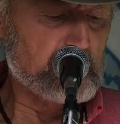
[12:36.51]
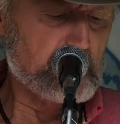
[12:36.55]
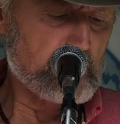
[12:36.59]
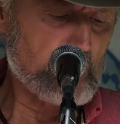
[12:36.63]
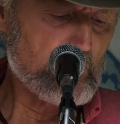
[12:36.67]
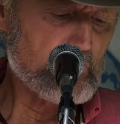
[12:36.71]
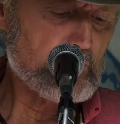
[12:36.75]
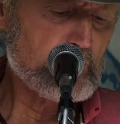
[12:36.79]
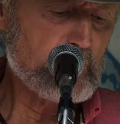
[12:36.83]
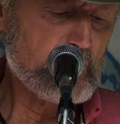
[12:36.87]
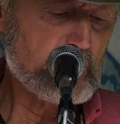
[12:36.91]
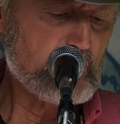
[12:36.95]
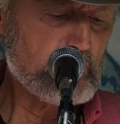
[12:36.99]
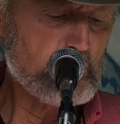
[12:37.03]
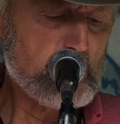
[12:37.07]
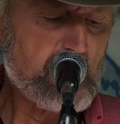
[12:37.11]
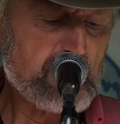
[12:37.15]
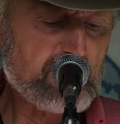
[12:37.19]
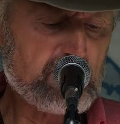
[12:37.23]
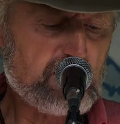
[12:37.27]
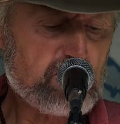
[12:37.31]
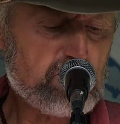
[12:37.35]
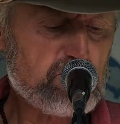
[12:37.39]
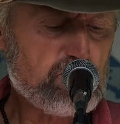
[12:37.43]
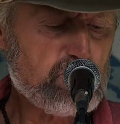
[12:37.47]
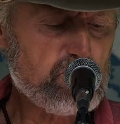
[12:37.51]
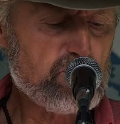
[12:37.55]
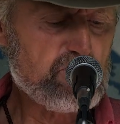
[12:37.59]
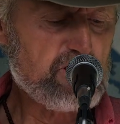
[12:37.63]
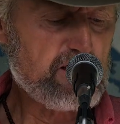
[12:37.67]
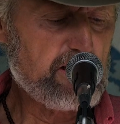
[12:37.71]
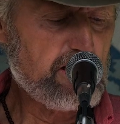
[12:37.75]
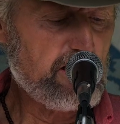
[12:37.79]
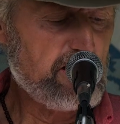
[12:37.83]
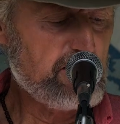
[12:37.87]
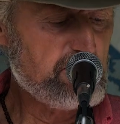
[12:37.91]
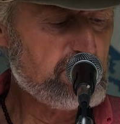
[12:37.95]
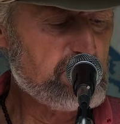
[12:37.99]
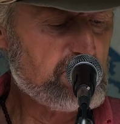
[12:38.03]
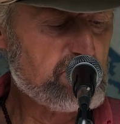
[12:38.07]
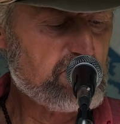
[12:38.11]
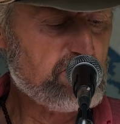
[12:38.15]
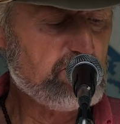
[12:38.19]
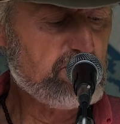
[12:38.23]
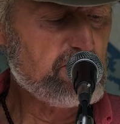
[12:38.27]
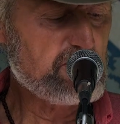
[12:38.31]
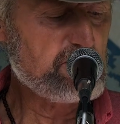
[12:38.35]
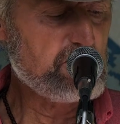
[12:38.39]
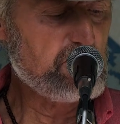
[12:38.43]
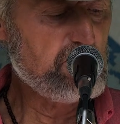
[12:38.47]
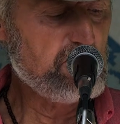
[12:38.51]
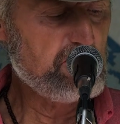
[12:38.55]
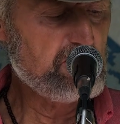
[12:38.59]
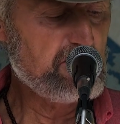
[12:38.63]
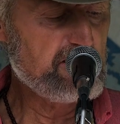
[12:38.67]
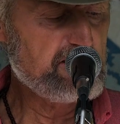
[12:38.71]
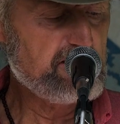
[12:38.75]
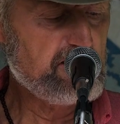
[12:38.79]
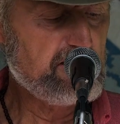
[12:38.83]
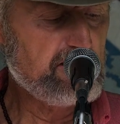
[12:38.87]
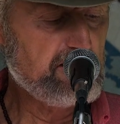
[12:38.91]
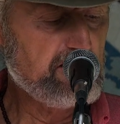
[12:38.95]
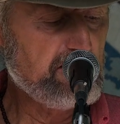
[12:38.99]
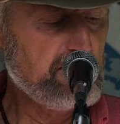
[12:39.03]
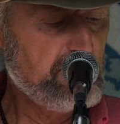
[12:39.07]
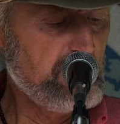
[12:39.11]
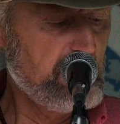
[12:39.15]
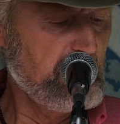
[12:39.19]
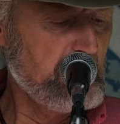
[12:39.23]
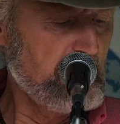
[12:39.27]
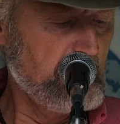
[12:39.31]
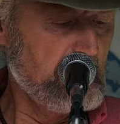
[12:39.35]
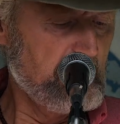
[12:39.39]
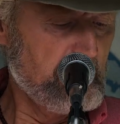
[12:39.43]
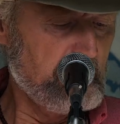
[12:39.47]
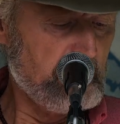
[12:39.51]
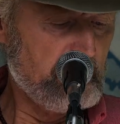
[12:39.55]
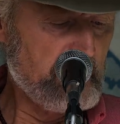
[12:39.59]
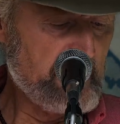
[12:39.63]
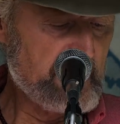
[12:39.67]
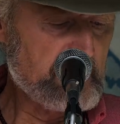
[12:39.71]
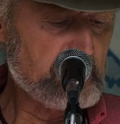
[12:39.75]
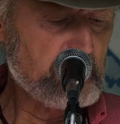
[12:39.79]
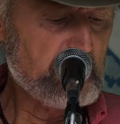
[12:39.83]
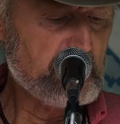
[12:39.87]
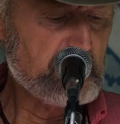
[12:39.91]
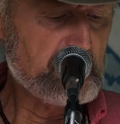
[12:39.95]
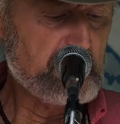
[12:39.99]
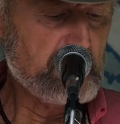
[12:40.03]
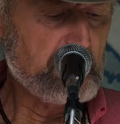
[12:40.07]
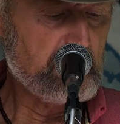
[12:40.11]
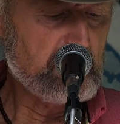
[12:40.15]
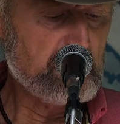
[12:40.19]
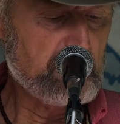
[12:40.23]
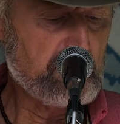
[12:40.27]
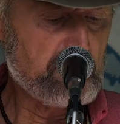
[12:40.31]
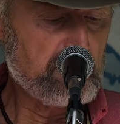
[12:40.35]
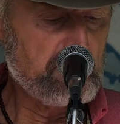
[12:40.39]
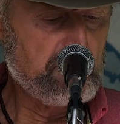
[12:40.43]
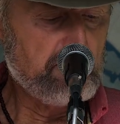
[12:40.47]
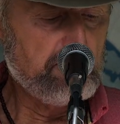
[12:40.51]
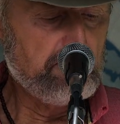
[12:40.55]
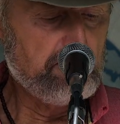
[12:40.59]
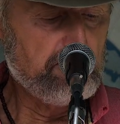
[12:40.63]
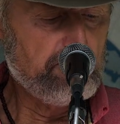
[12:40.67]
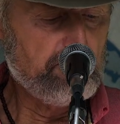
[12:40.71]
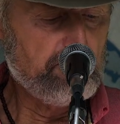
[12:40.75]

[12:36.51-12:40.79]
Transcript: Children running through the ages of eternity, feet on the earth,